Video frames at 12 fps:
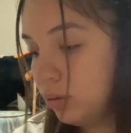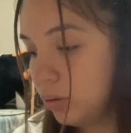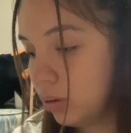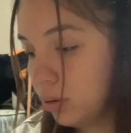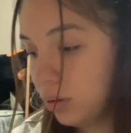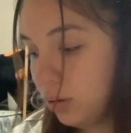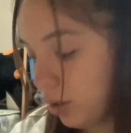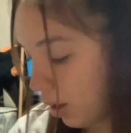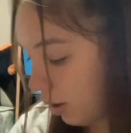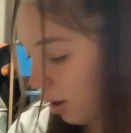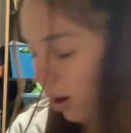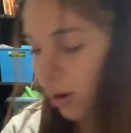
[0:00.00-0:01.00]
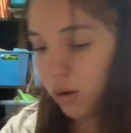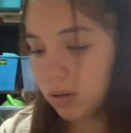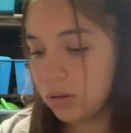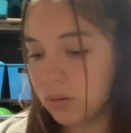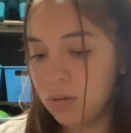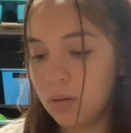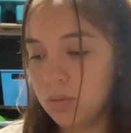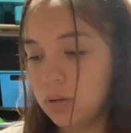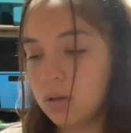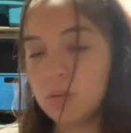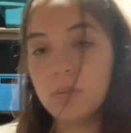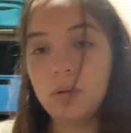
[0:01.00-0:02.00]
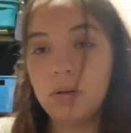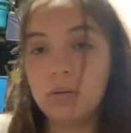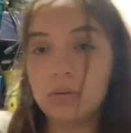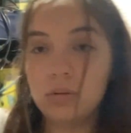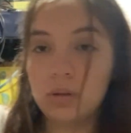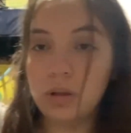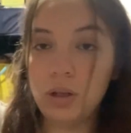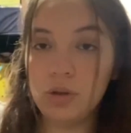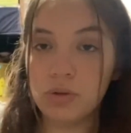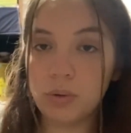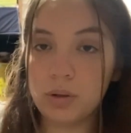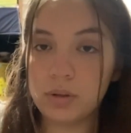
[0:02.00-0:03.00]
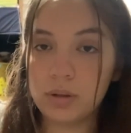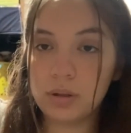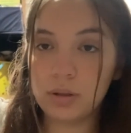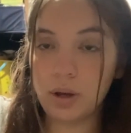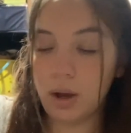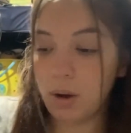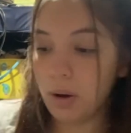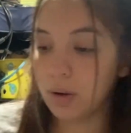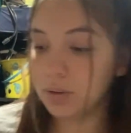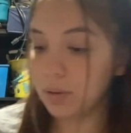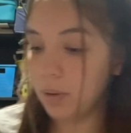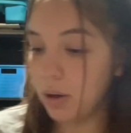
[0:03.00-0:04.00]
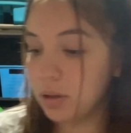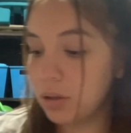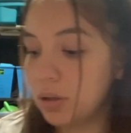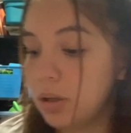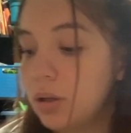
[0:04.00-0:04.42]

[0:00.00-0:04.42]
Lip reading: Yeah, I also know this one, these shorts also had a shirt.